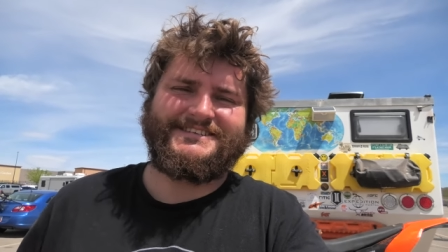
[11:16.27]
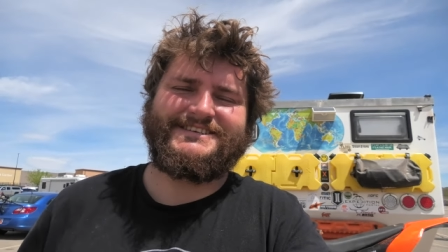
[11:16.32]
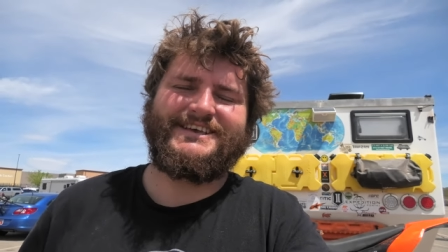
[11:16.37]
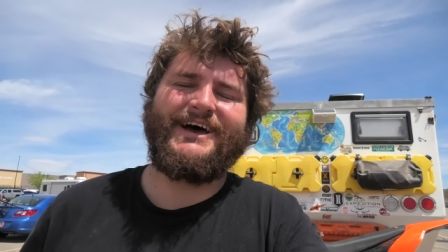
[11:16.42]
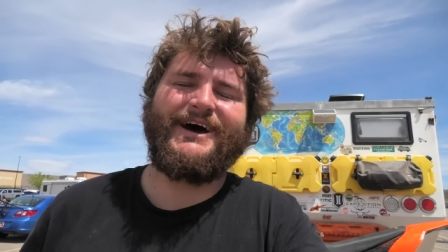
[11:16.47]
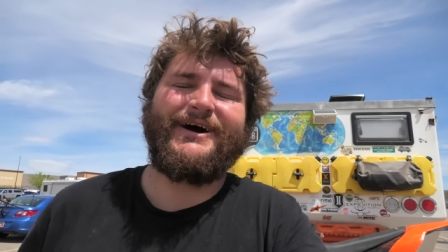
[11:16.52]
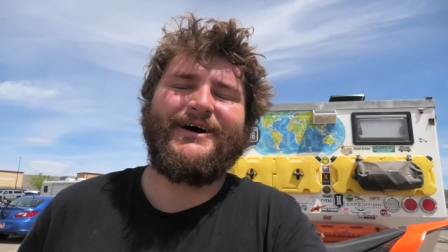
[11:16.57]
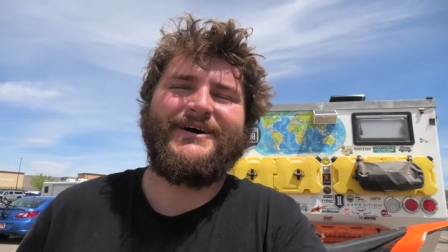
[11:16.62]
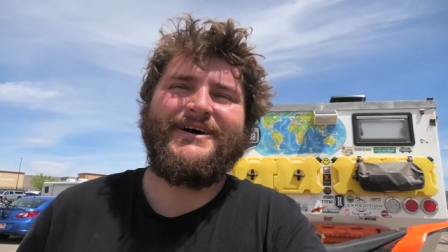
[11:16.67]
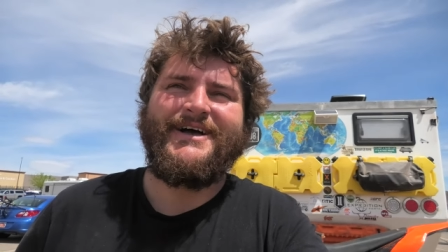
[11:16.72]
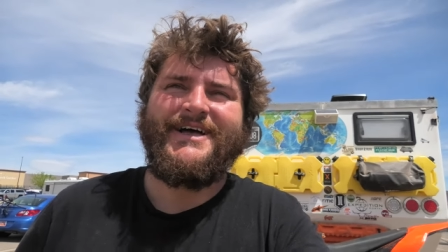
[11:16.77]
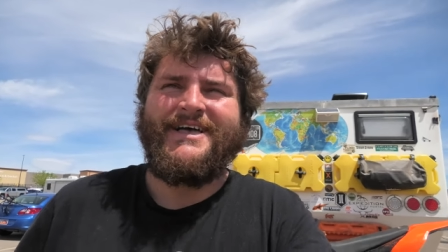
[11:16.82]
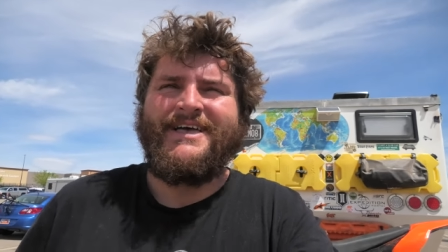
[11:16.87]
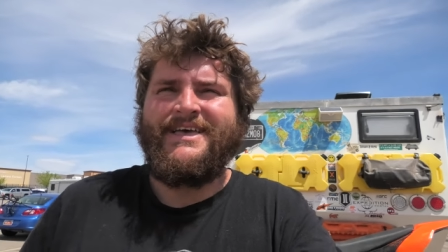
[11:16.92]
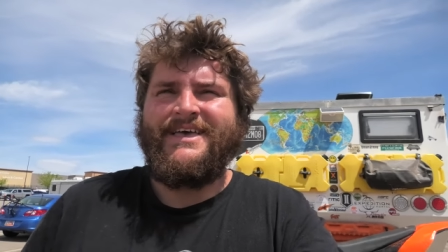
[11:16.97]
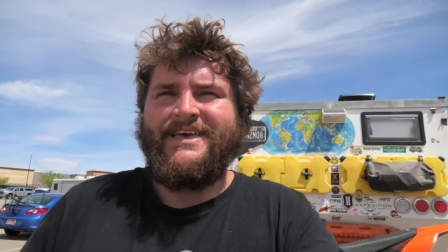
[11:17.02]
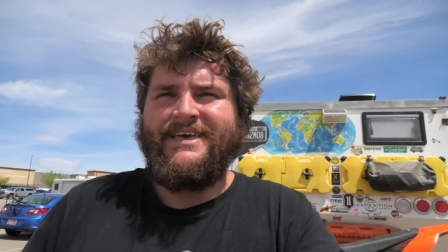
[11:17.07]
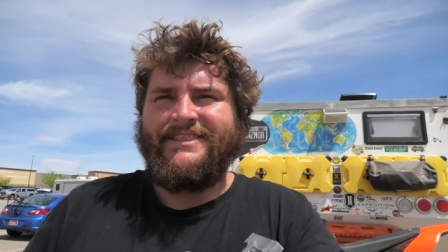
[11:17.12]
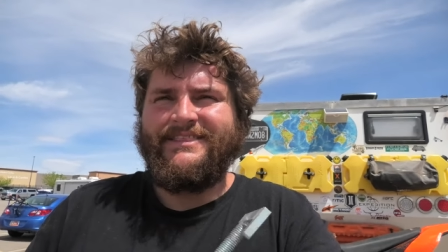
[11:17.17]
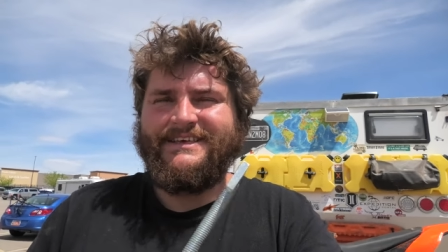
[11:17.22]
So
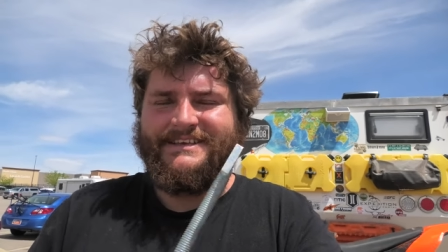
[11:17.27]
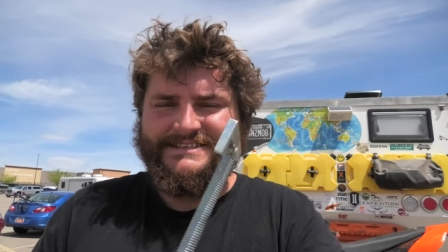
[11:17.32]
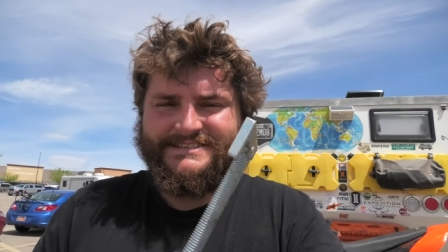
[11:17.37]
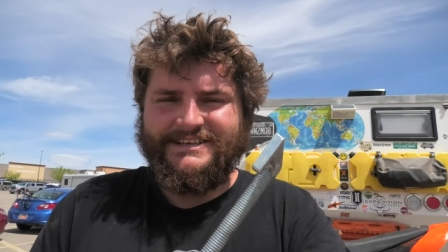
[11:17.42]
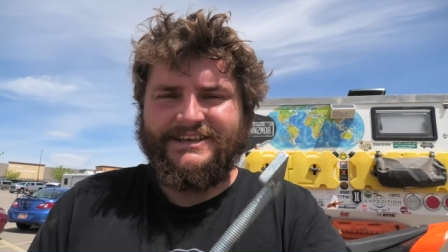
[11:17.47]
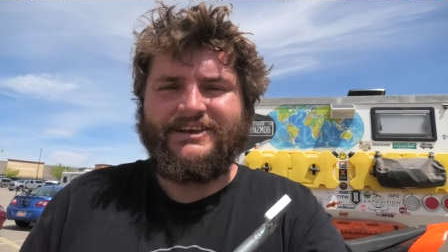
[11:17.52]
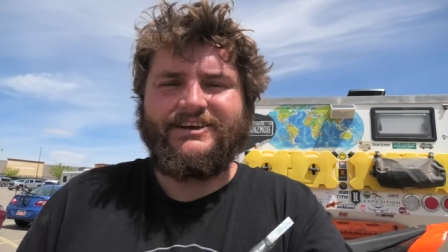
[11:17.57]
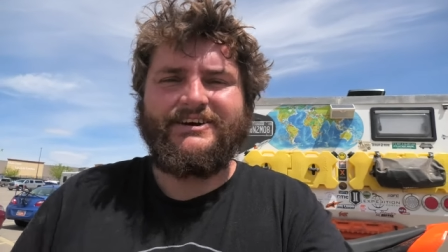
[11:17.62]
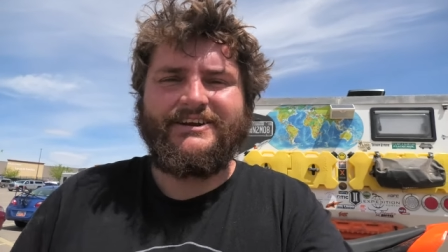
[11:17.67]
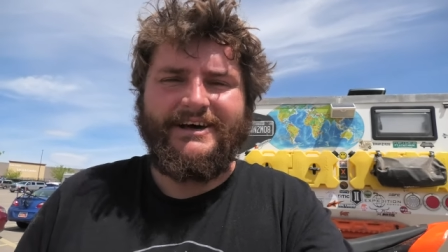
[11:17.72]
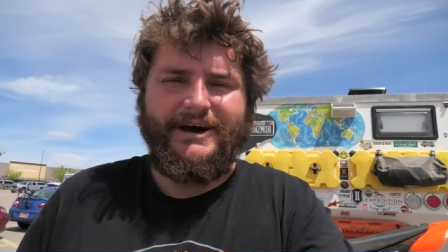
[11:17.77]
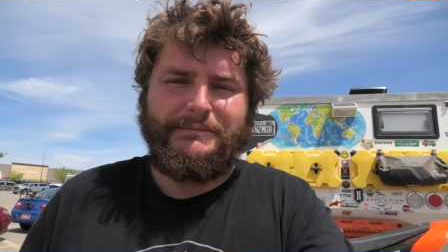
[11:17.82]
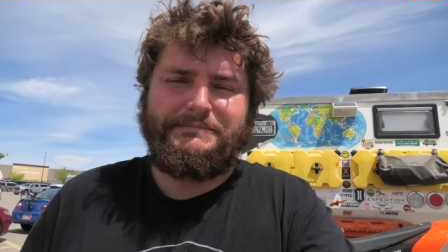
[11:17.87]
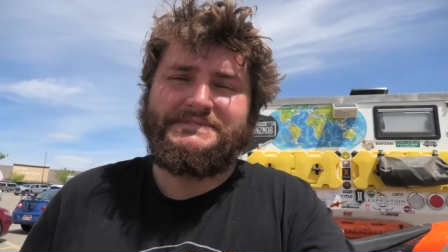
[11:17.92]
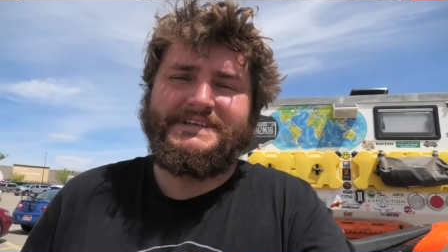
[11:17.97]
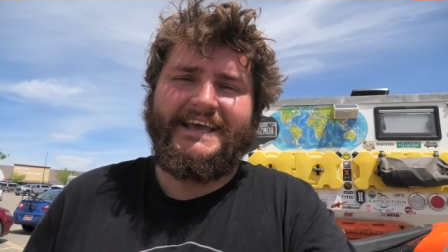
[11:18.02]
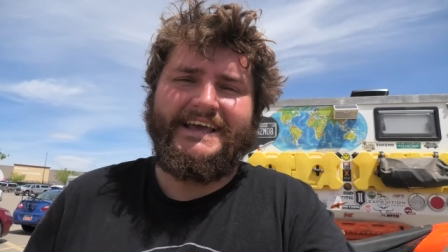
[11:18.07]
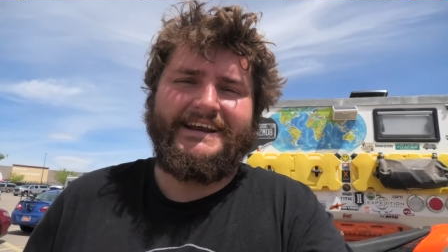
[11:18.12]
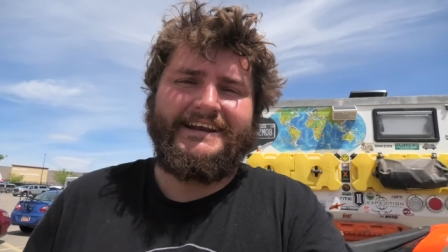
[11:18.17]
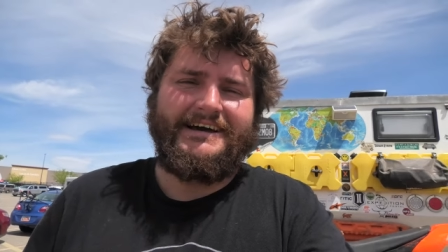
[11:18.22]
this is a good
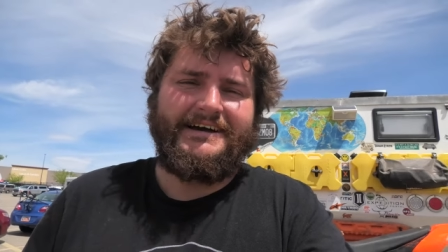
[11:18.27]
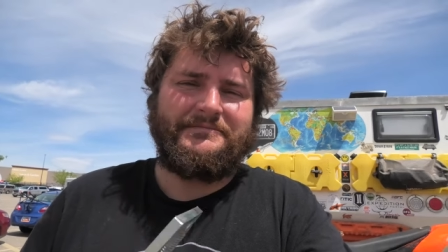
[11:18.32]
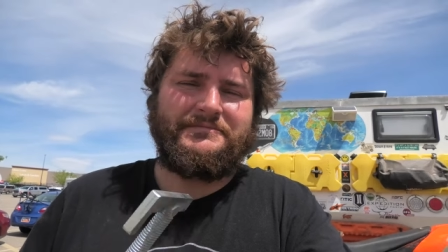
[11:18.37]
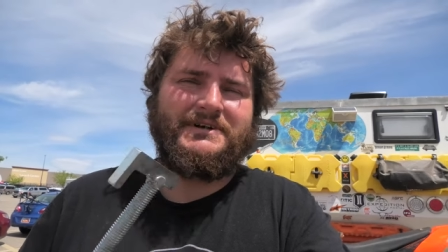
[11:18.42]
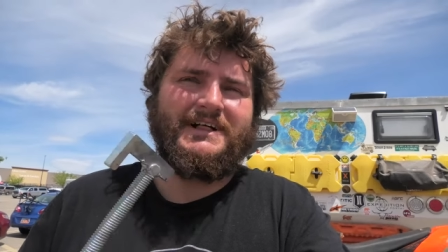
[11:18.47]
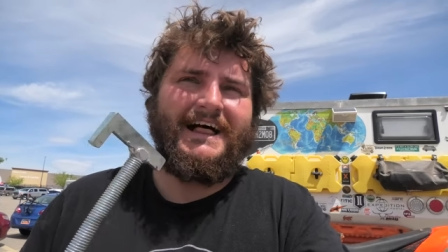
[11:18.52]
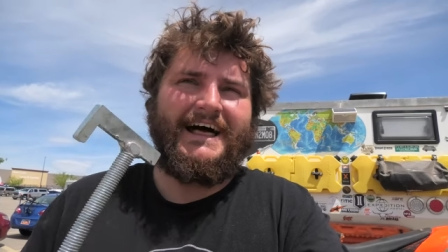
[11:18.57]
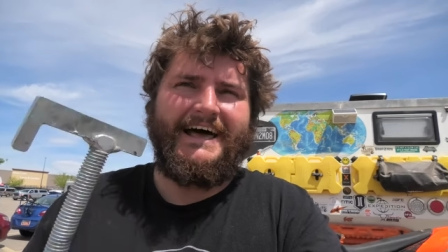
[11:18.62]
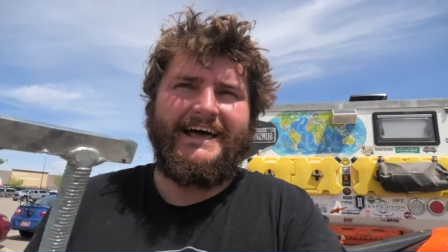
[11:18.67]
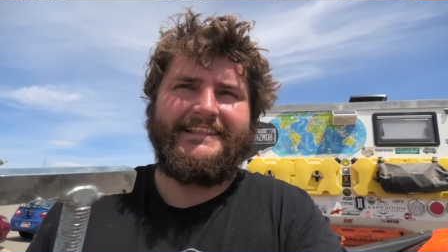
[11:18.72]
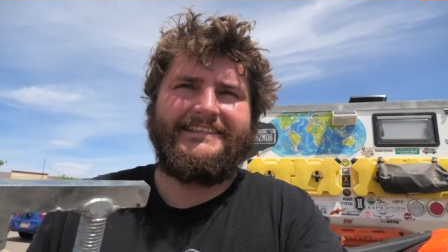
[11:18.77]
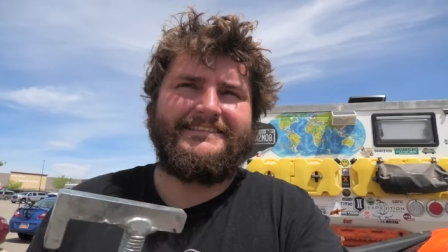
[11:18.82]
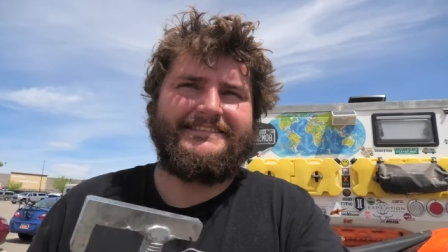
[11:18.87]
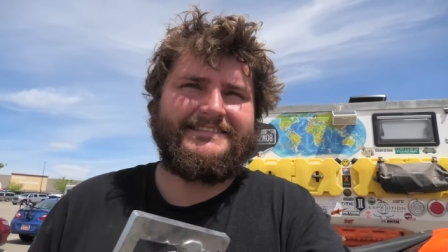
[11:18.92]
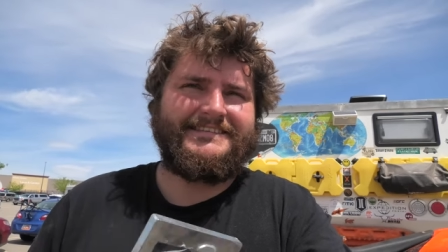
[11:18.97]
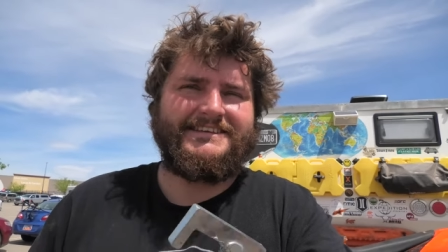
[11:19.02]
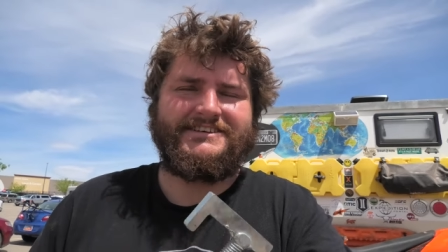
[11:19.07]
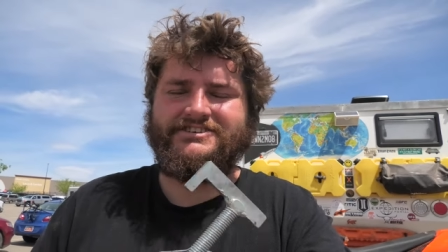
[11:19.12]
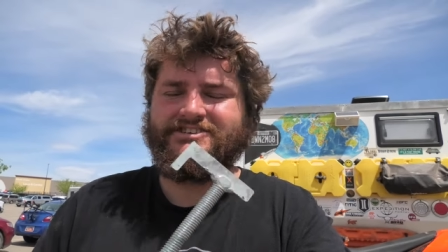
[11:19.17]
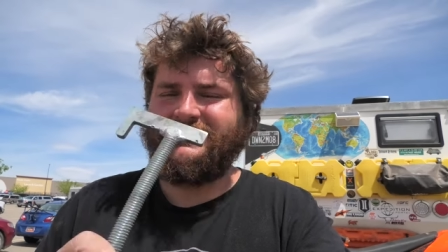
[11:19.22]
update. I'm glad
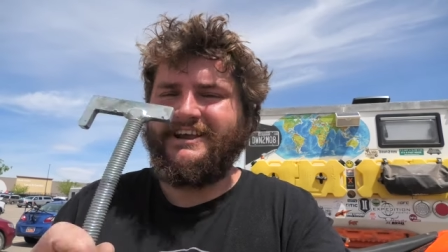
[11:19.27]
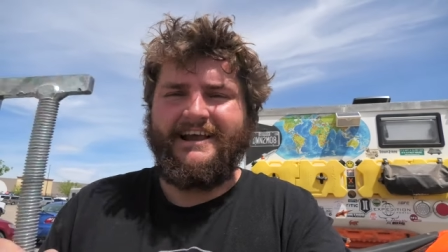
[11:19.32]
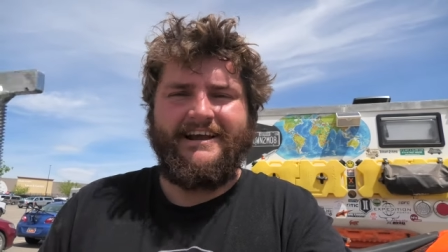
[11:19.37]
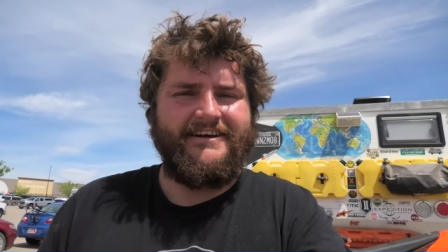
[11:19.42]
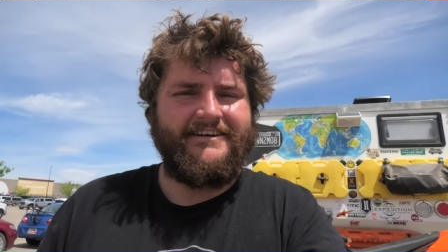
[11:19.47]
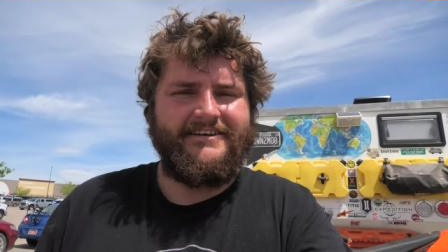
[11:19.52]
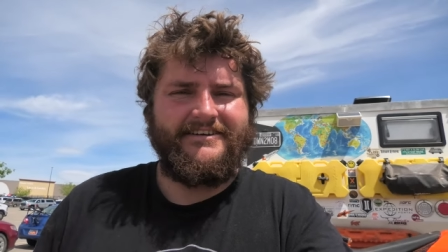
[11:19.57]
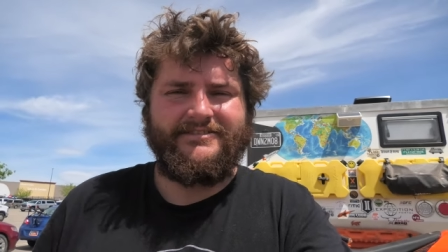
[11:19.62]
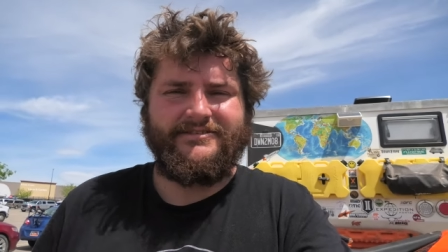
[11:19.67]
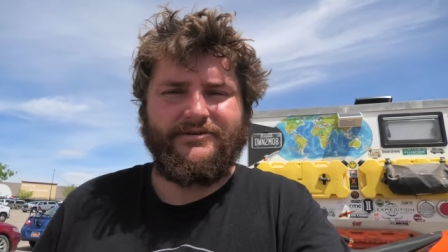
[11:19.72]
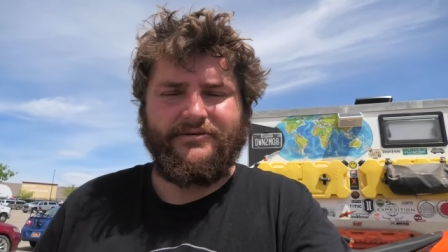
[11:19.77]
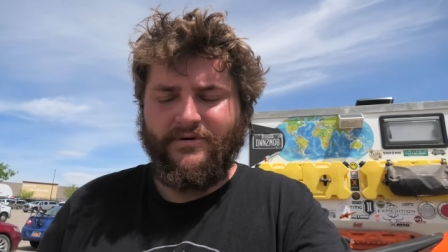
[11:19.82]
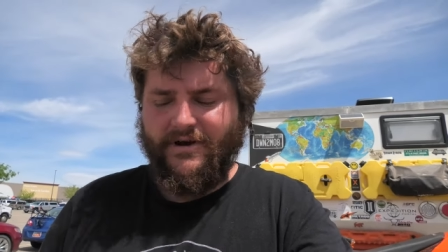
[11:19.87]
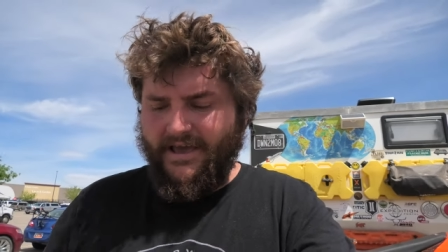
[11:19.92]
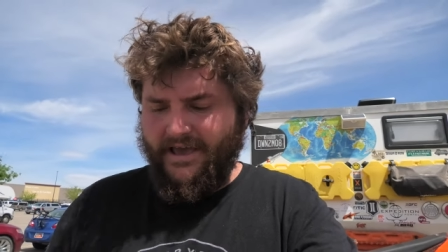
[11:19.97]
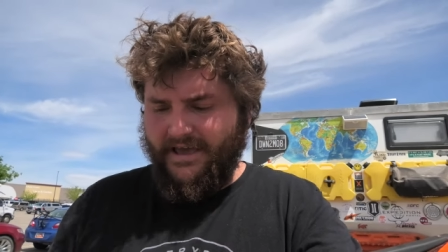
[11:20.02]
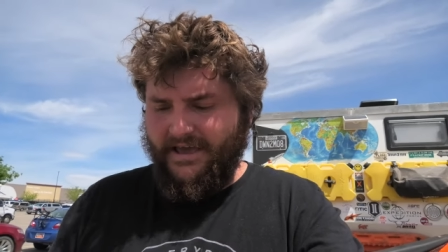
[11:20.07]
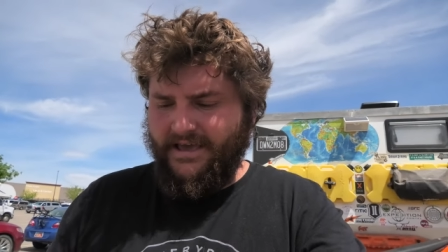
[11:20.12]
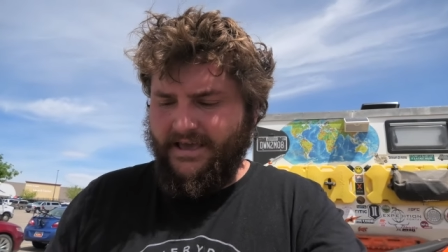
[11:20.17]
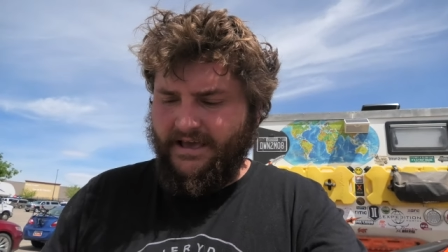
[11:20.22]
to share either
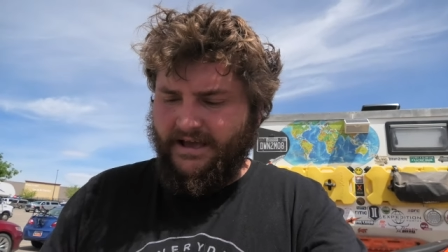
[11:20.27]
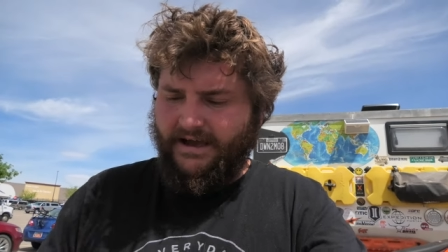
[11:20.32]
way.